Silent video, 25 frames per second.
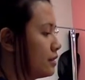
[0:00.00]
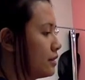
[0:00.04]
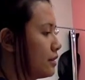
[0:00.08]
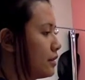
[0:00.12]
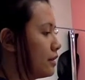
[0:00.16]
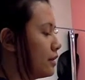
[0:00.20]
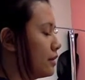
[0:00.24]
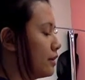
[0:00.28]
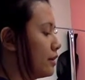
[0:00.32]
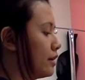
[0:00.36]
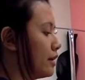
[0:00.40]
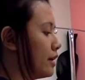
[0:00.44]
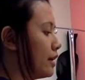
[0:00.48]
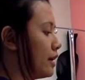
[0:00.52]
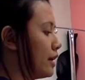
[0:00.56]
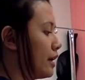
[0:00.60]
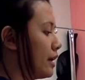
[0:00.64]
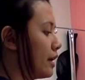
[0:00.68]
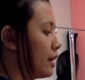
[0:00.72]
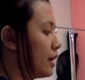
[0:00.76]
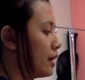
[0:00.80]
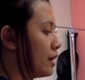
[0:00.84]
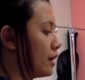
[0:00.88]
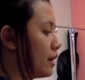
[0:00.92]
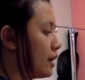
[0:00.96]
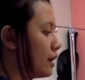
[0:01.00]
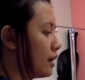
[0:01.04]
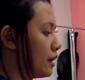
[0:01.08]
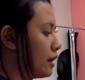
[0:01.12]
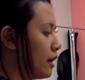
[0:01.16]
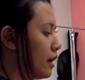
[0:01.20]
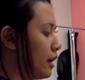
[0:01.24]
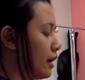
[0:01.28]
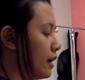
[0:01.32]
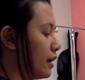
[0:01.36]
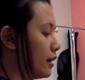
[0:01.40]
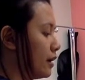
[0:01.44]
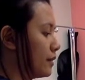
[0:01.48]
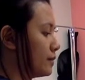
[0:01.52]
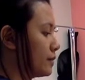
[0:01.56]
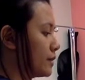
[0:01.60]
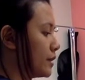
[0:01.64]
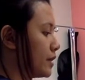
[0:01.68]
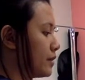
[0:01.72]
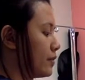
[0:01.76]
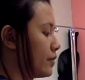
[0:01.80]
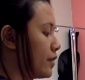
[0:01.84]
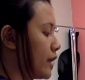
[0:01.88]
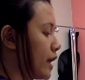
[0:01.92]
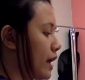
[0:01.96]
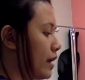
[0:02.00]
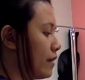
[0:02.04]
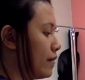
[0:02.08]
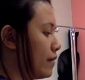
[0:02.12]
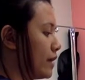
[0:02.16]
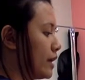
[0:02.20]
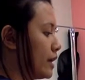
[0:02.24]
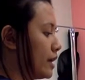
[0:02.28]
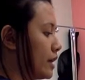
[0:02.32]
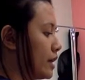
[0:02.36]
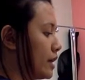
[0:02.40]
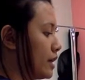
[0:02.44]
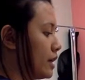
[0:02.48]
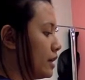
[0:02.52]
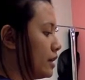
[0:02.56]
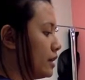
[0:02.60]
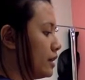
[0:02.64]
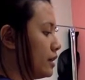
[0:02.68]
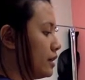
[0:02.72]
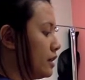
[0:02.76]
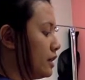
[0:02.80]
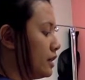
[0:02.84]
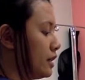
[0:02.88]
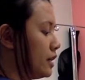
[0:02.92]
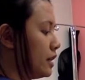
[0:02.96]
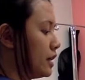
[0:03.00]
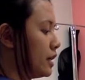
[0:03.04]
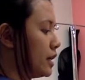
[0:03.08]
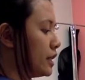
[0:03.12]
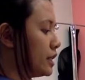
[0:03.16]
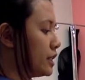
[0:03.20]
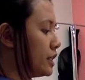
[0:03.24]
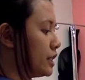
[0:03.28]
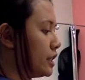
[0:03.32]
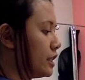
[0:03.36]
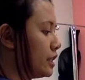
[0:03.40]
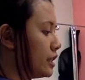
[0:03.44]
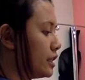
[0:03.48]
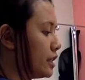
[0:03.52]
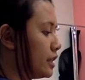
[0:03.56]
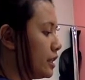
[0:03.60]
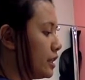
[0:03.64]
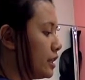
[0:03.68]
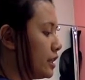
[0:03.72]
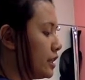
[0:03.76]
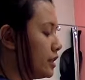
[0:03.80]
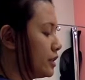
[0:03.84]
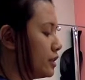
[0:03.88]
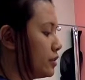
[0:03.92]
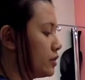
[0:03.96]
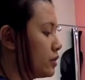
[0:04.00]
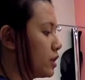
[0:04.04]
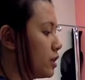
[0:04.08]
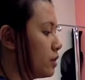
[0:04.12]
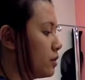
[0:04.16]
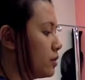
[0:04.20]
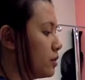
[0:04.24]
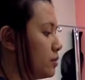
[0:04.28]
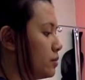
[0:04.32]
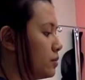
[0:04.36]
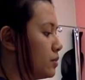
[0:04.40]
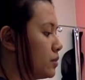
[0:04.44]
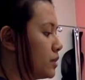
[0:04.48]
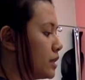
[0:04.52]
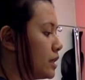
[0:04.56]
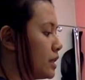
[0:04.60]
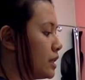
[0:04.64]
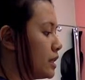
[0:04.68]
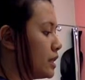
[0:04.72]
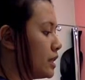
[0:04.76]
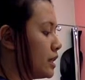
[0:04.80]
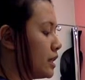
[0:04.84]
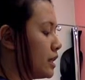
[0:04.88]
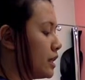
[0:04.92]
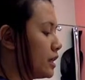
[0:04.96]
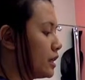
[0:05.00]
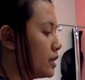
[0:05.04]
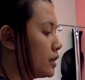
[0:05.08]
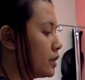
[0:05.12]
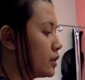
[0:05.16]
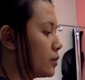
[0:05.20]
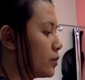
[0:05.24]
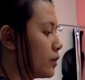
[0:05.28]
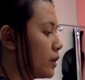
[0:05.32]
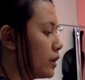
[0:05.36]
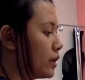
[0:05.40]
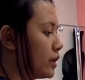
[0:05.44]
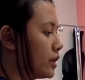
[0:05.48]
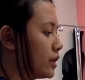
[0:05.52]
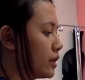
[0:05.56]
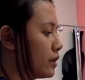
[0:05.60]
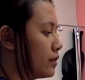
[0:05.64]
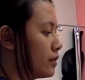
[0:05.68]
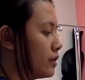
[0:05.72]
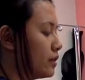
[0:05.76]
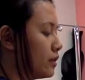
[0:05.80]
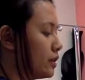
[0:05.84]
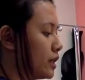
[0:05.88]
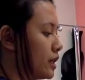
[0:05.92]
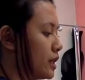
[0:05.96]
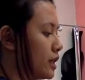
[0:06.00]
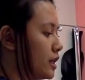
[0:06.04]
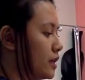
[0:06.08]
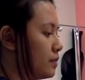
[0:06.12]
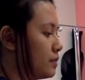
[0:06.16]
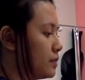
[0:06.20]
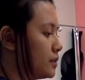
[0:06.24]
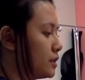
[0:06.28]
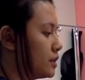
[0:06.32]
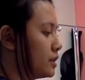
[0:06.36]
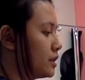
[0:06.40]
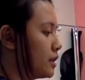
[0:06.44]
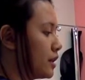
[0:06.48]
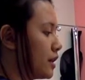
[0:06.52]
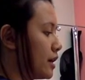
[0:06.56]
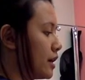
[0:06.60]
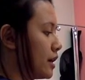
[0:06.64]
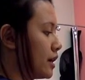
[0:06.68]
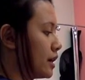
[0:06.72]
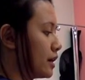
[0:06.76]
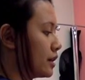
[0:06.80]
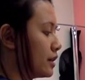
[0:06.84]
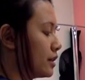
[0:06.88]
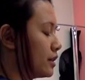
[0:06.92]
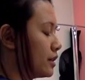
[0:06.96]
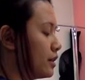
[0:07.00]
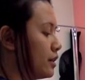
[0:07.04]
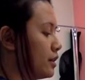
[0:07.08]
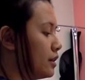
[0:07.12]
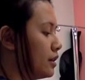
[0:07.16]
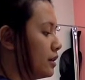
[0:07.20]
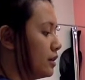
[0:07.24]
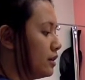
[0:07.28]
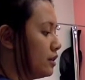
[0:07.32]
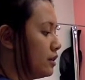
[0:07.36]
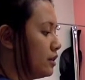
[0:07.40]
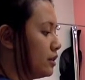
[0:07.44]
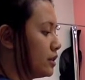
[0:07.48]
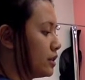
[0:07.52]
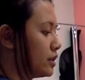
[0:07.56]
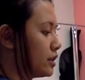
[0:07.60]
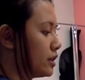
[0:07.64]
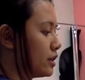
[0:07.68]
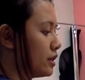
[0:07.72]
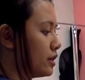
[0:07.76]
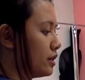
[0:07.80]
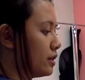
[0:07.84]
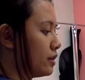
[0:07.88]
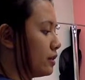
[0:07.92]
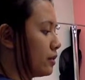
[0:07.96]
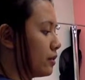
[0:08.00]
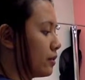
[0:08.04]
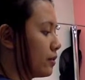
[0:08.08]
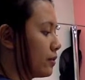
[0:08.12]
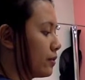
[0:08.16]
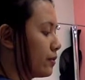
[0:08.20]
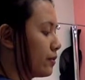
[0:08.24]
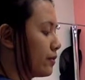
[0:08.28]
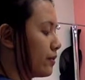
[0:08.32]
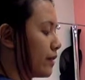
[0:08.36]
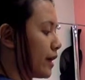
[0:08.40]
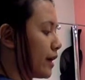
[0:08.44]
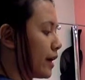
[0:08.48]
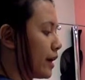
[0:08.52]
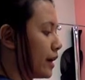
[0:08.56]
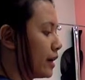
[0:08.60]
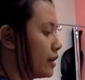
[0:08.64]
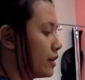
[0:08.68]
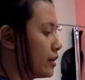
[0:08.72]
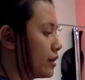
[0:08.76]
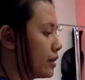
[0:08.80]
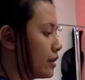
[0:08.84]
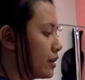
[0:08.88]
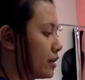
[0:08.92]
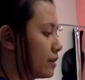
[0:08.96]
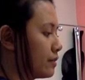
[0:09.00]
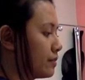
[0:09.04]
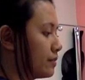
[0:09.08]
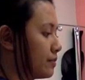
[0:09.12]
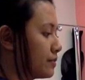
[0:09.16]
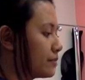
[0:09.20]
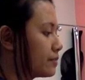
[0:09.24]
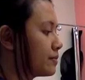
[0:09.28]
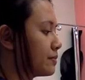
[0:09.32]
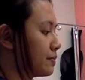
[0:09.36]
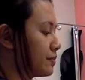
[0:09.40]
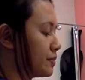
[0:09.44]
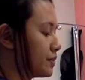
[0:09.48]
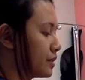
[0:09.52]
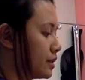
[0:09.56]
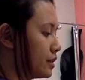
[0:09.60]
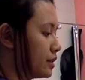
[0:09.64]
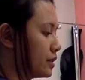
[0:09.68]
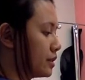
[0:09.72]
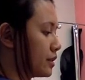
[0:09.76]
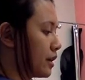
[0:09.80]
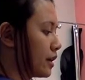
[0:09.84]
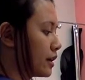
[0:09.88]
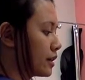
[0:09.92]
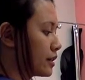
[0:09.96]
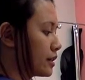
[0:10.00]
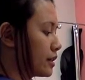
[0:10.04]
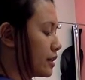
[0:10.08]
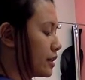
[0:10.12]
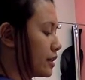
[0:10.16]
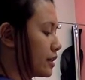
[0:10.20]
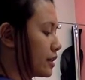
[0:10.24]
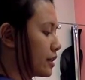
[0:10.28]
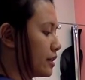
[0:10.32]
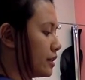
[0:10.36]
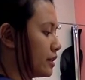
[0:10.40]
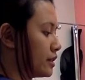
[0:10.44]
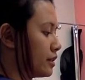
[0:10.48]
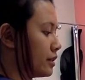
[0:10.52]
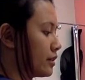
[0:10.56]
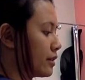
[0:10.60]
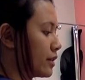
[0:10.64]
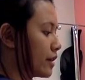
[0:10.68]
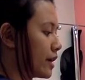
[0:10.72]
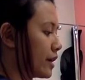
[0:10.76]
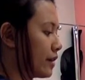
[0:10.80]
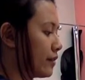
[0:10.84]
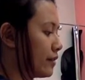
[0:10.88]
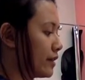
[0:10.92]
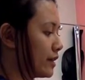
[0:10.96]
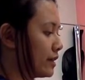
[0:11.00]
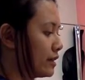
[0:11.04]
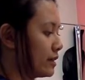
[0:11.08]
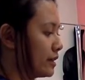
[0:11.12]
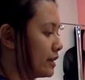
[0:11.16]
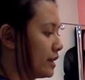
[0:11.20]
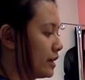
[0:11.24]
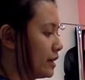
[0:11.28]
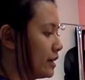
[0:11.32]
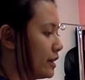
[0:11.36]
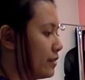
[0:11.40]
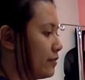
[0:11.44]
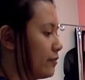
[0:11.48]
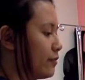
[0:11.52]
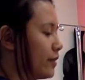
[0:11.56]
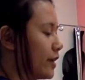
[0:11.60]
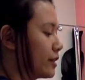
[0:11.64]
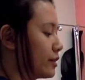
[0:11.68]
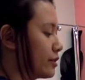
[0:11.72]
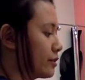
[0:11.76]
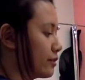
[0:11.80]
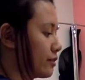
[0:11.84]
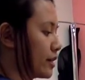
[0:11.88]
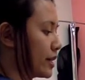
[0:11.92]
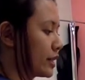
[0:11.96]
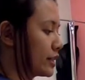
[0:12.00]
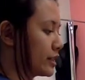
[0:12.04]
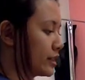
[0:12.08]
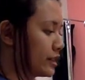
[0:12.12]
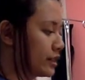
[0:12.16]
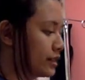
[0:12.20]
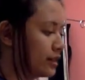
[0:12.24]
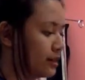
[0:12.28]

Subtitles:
So, if you have any itchiness, trouble breathing, swelling of the lips, tongue, you should notify your doctor because you are having an anaphylactic reaction.